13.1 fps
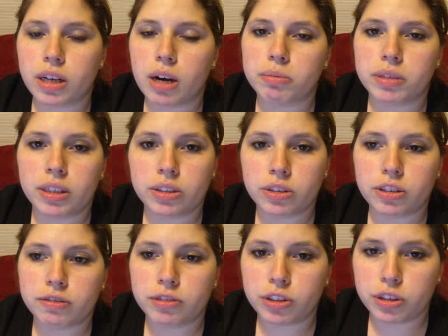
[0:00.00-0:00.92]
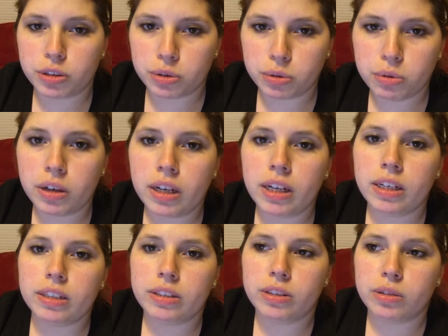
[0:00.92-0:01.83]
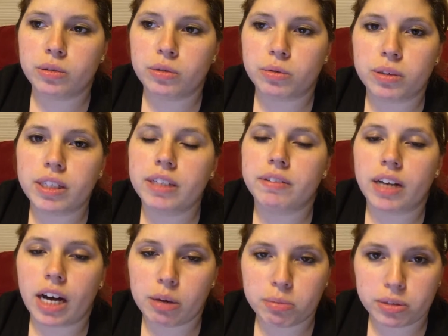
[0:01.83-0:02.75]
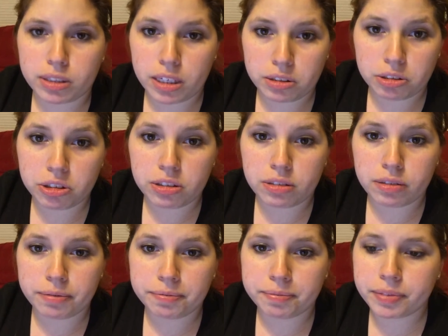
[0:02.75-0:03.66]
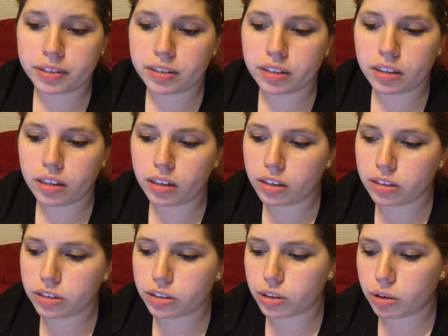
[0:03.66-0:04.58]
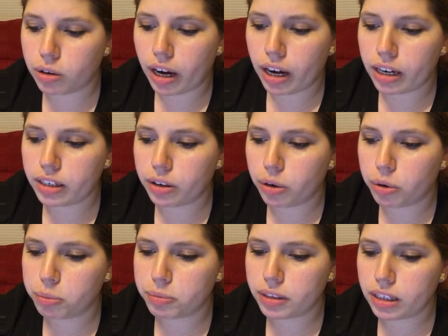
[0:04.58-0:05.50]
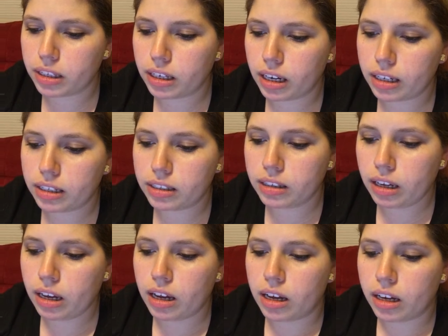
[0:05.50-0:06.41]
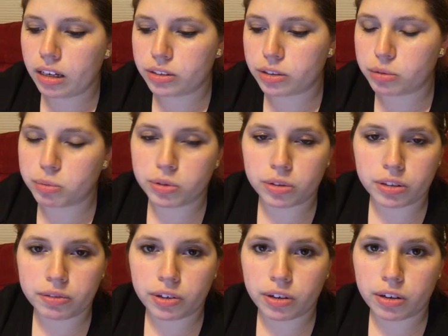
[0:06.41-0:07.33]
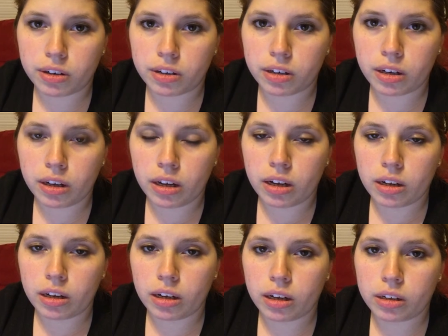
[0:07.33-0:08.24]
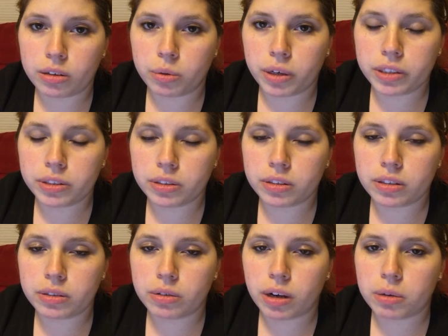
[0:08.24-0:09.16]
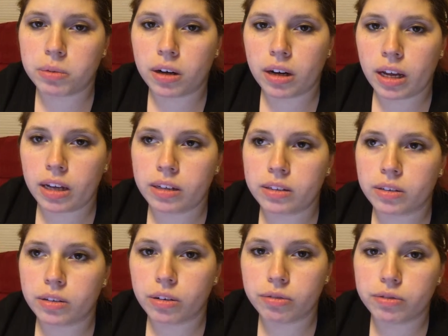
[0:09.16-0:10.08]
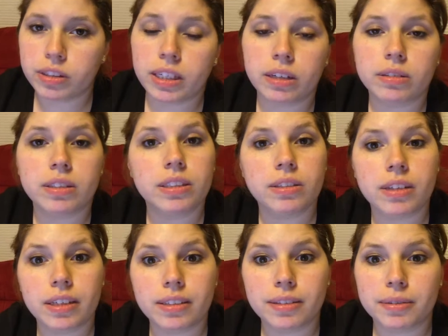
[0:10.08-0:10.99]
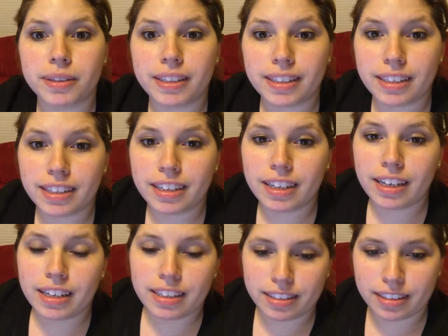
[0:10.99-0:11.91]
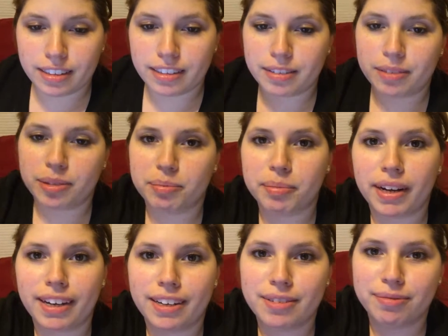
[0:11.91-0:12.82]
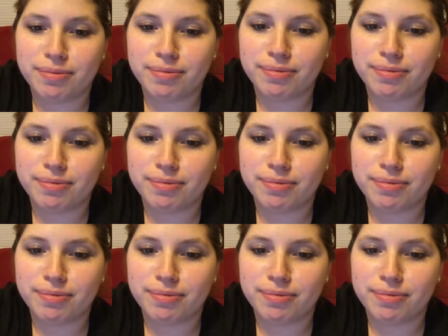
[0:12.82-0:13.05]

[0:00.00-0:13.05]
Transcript: a combination of two to relieve the hypertension. So I hope that I answered most of your questions, Grandma, and hopefully I'll see you next week. Bye.